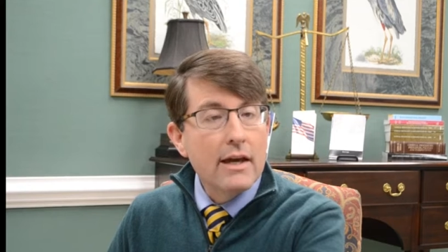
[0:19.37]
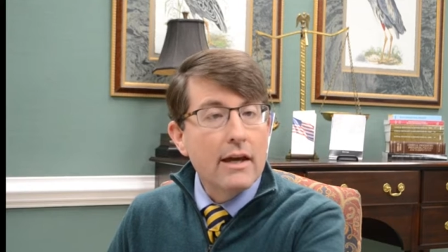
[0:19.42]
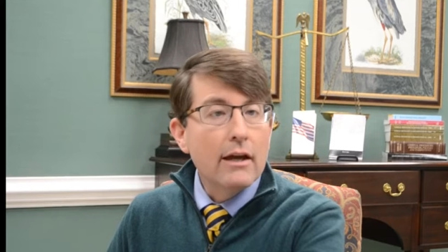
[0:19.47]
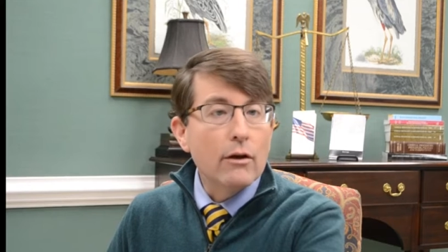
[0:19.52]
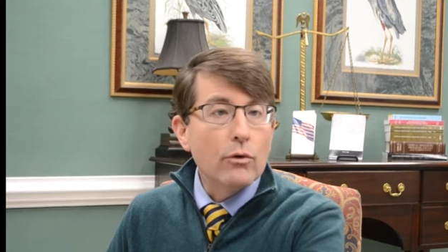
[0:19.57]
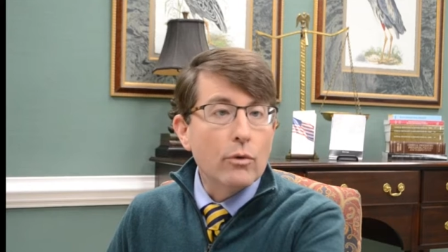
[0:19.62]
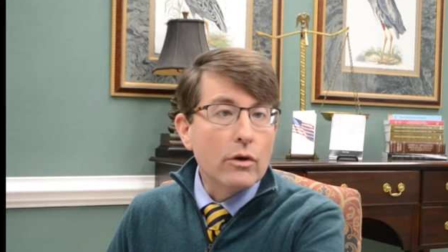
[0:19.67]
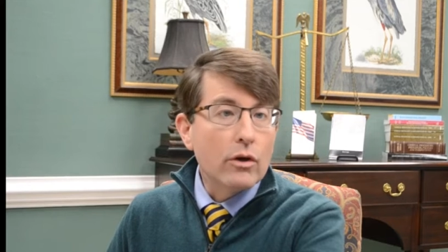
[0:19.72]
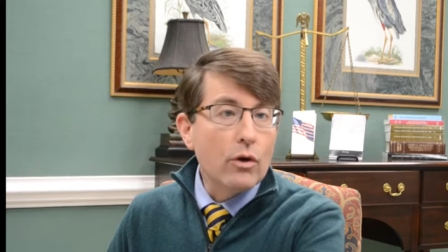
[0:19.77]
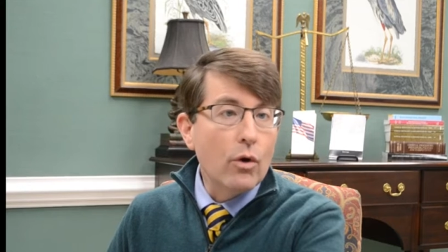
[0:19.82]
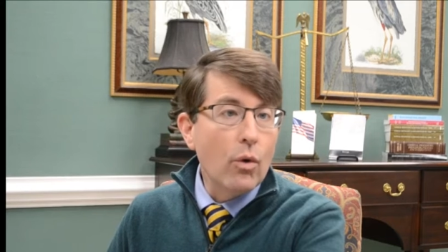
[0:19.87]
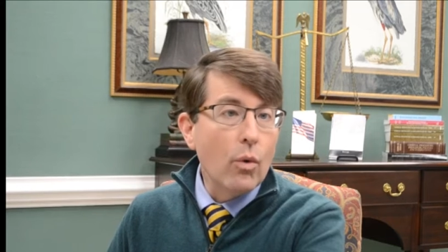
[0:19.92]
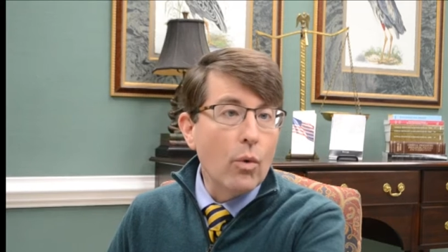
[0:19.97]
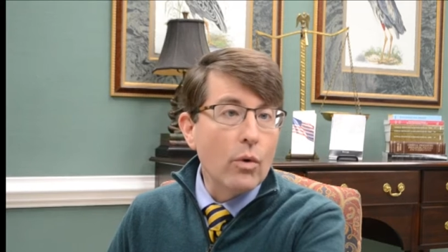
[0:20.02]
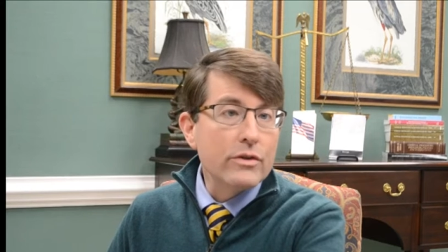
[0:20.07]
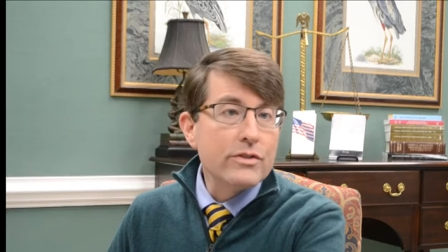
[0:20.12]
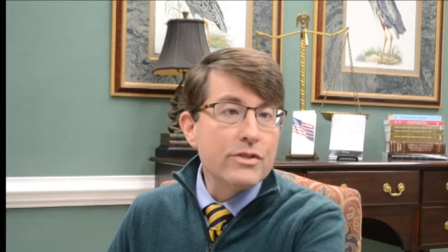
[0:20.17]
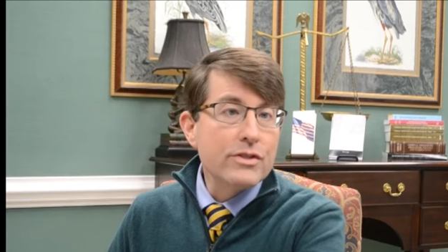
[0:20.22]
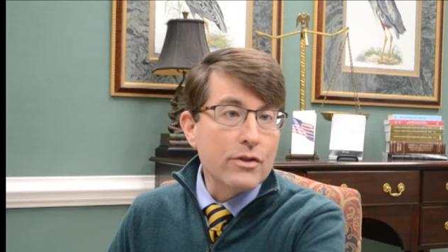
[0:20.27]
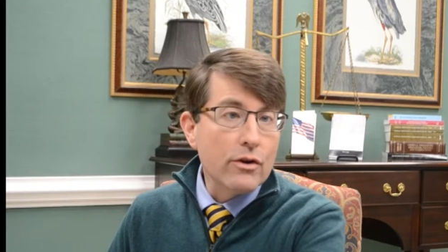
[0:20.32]
It
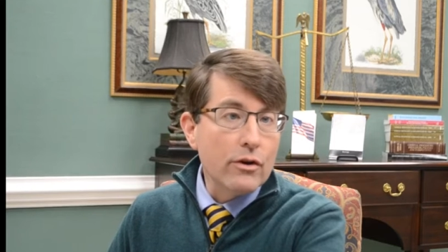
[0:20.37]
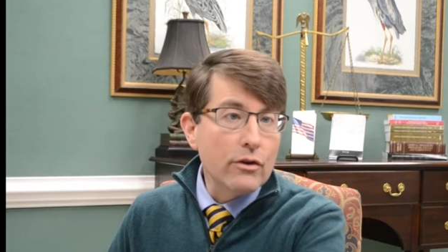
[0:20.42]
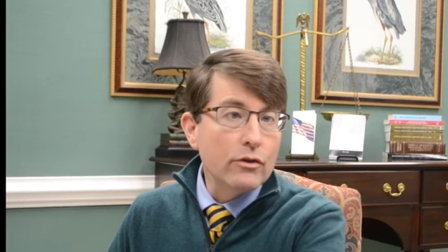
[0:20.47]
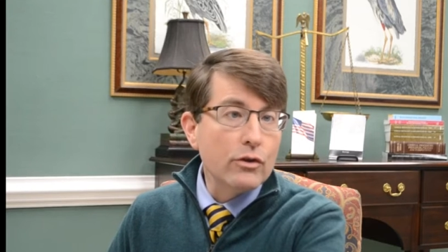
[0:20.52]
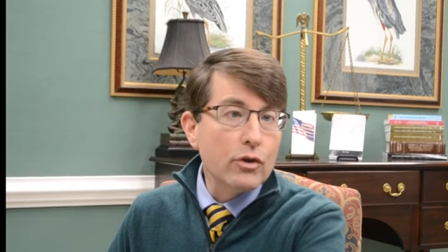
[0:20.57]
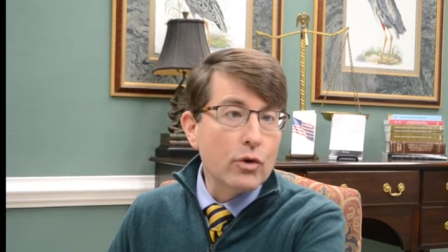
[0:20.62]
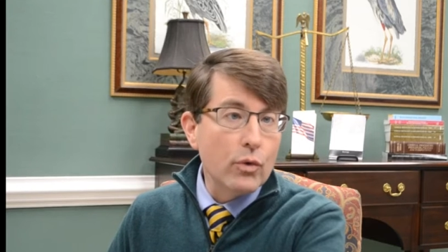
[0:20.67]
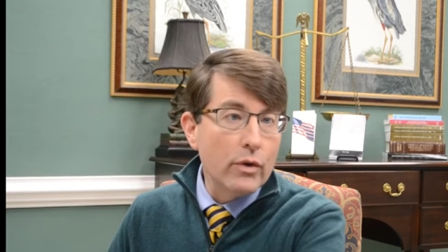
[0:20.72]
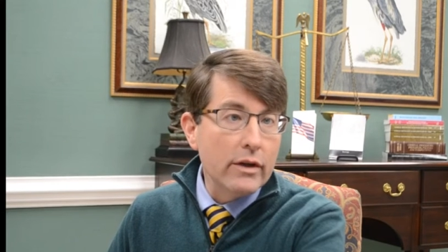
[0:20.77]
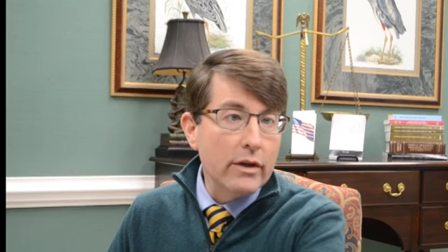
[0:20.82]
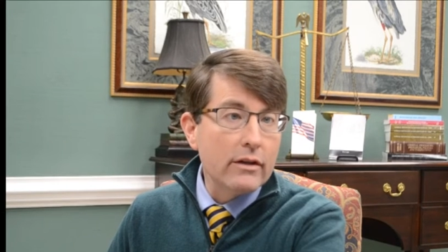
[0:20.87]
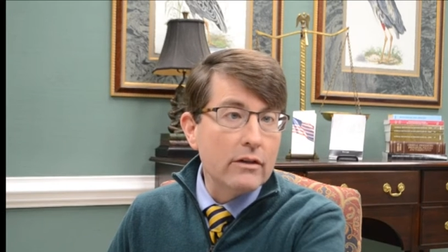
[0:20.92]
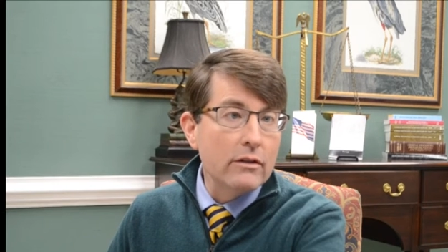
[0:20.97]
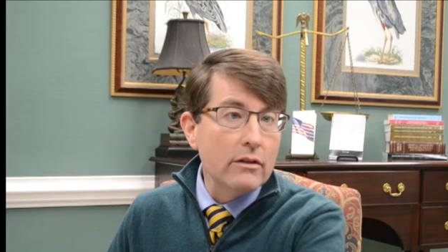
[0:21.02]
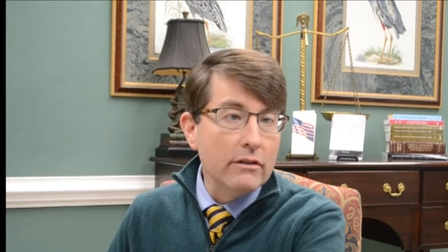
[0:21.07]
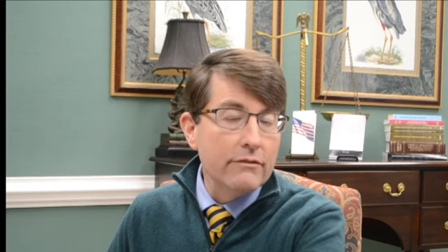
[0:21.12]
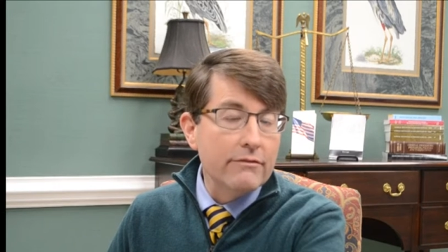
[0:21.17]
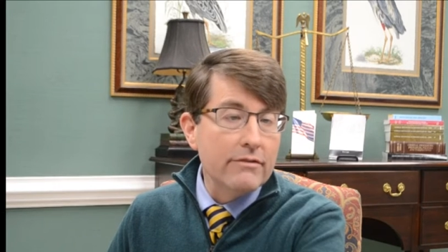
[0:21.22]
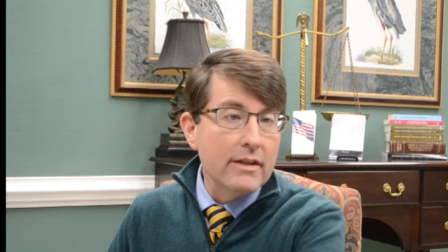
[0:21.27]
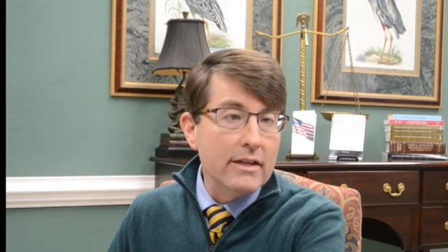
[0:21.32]
records certain
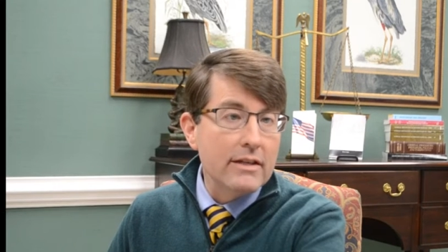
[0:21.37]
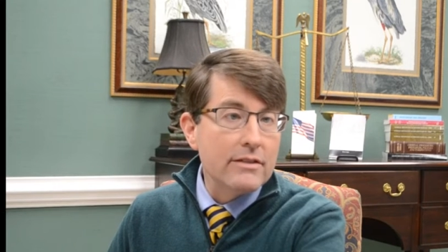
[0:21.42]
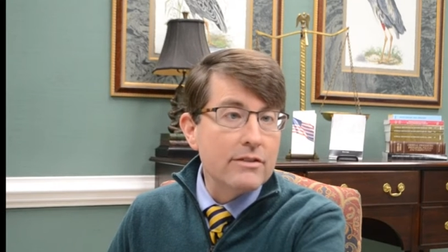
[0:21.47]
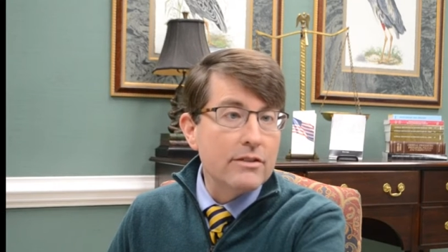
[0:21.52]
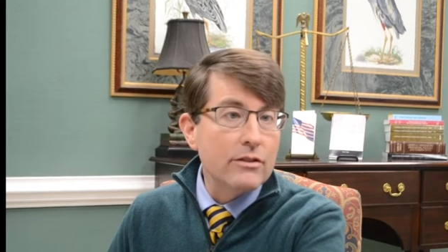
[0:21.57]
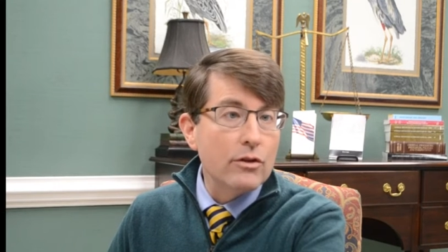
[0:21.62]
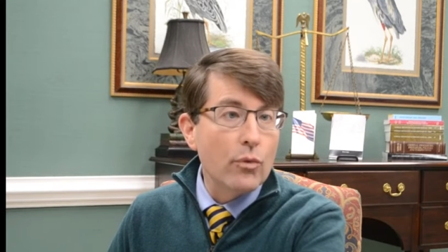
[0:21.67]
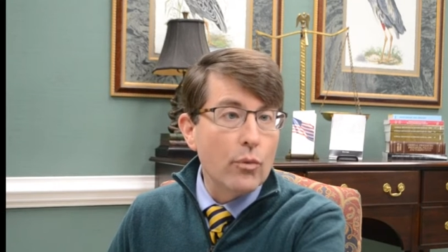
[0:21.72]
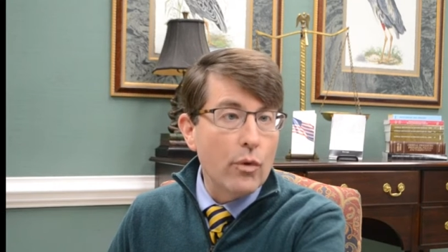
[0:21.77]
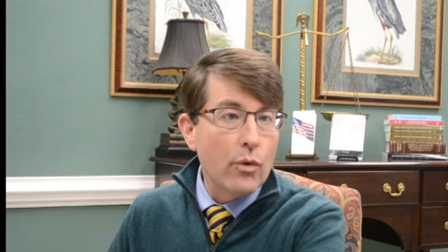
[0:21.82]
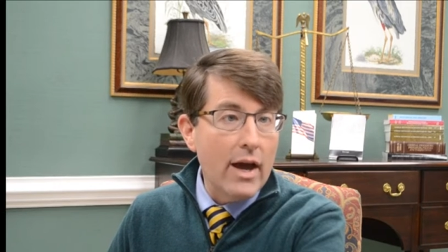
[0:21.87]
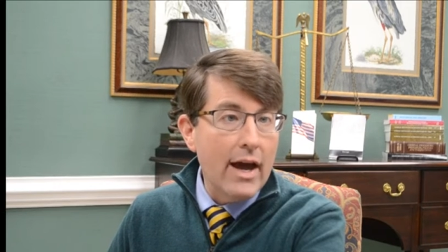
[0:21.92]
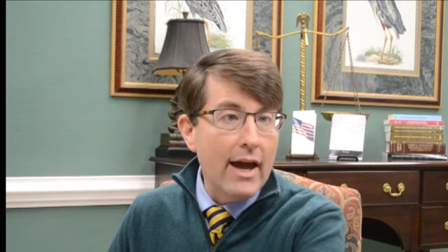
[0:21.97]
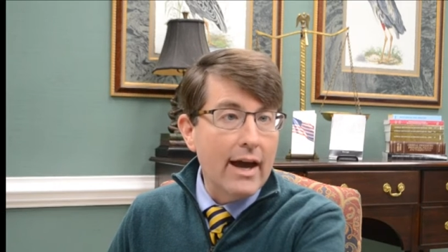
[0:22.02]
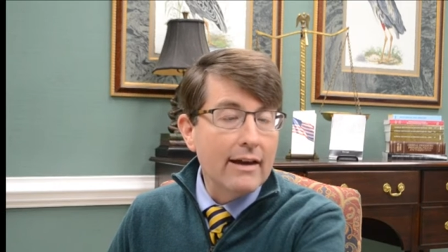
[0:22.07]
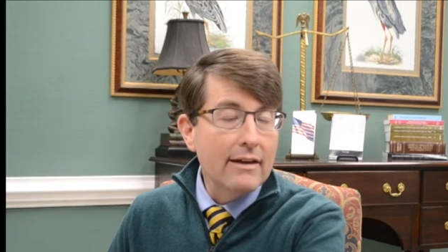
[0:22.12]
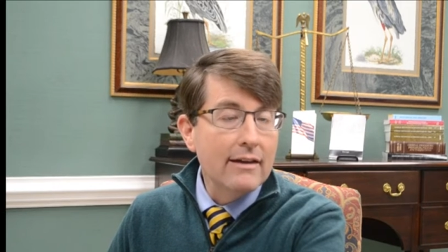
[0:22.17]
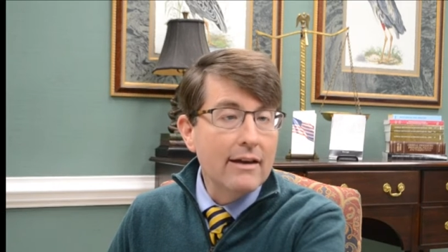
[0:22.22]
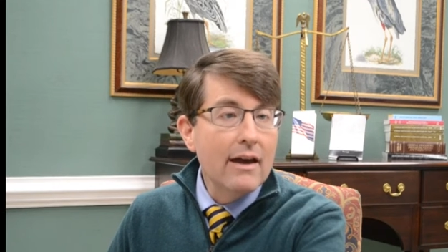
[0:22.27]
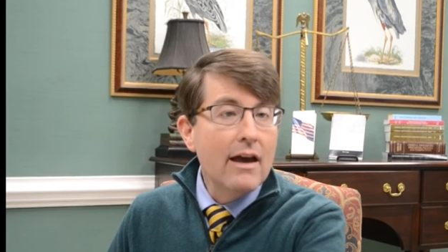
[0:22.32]
critical events in a
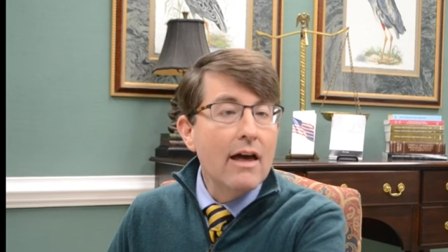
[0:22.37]
wreck.